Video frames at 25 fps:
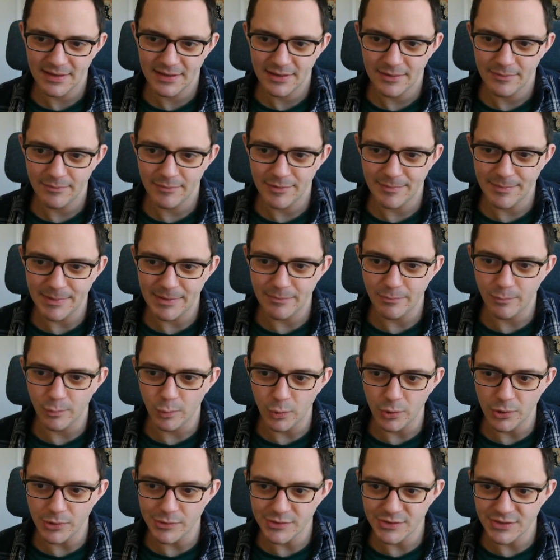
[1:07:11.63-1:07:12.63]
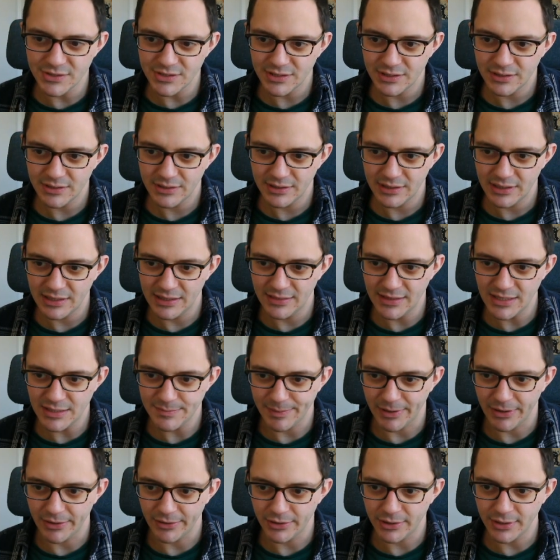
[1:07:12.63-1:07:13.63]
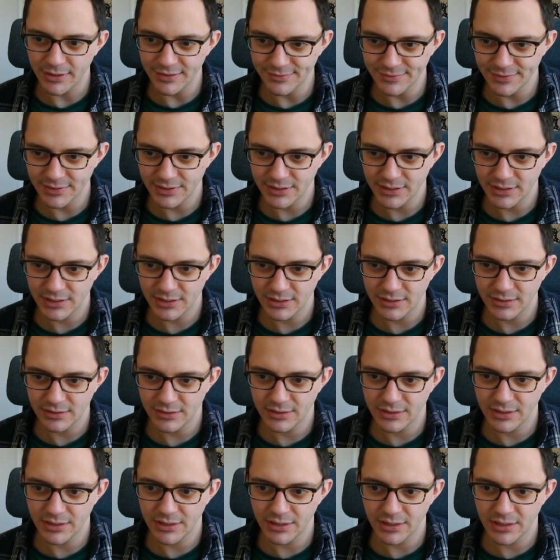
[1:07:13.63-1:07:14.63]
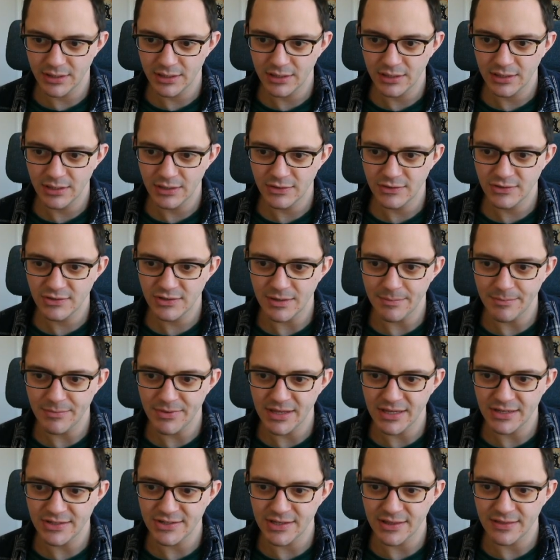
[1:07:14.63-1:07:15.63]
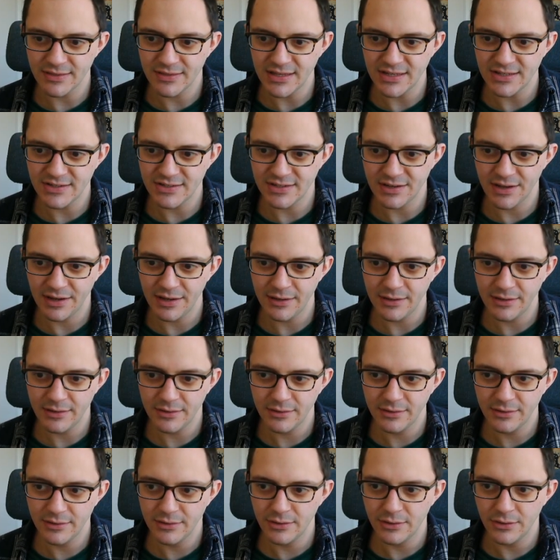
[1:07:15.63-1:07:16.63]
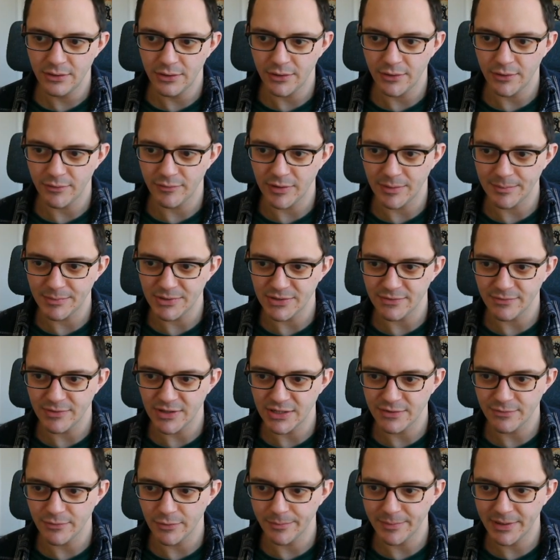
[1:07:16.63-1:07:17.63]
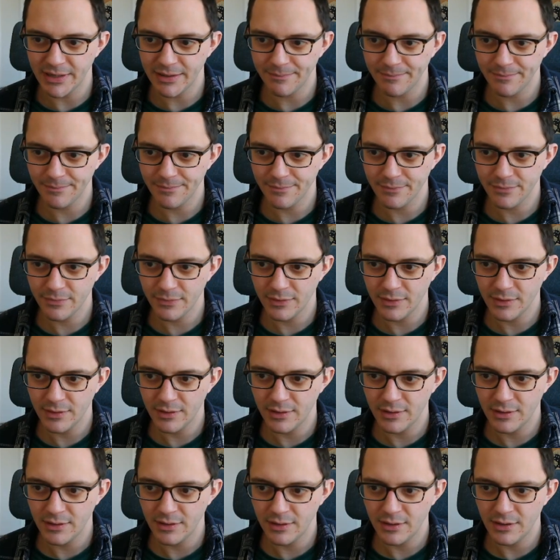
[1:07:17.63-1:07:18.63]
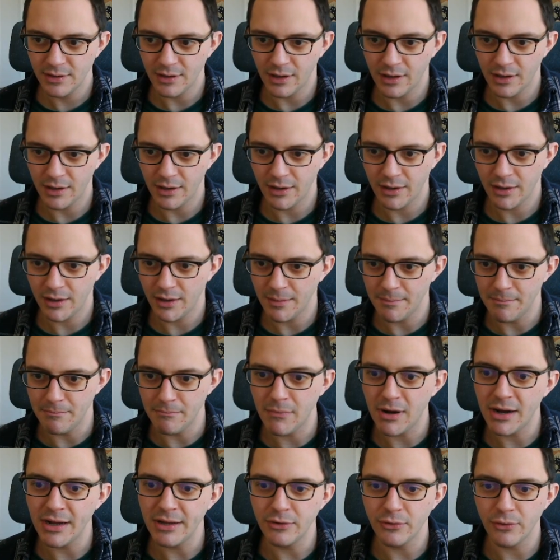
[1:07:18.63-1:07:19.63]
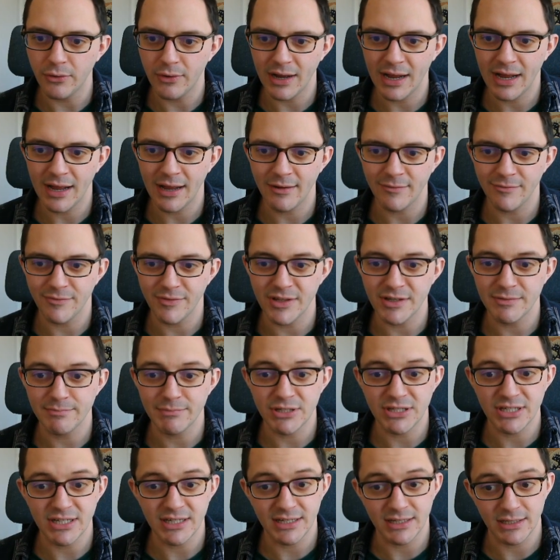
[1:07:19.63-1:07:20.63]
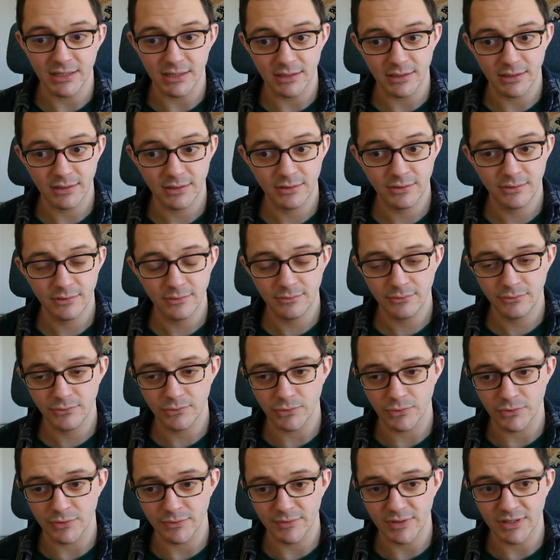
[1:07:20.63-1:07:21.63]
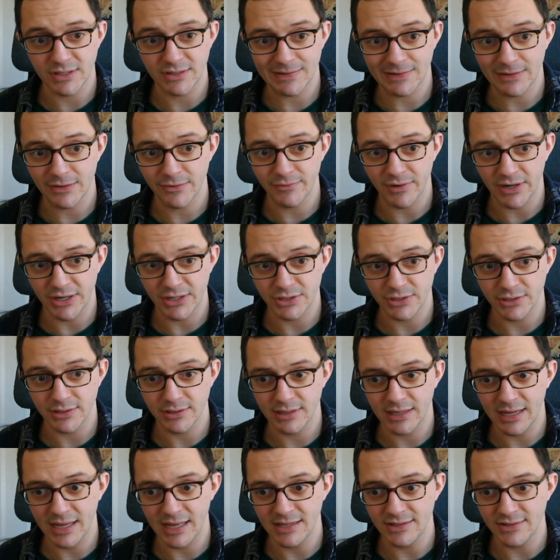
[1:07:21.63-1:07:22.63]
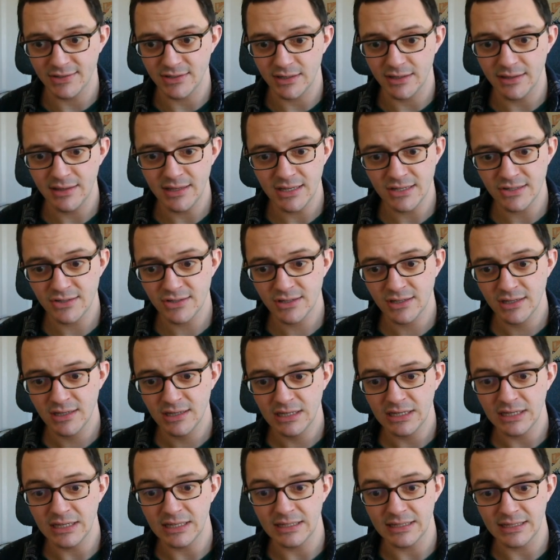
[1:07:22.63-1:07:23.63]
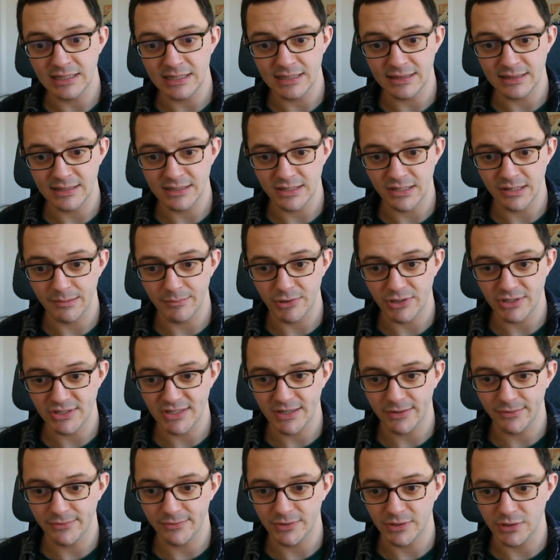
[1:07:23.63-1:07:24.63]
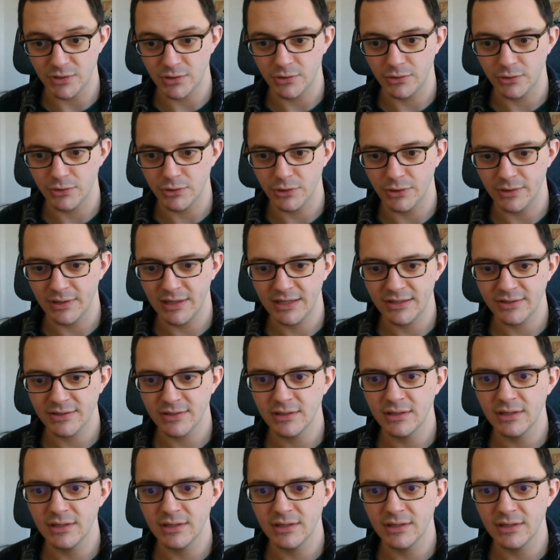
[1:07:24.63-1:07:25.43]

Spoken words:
We've been warned in this paragraph that some things in this set of numbers of this format might not have this particular sort of continued fraction that ends like this. Indeed, this number itself does not do that.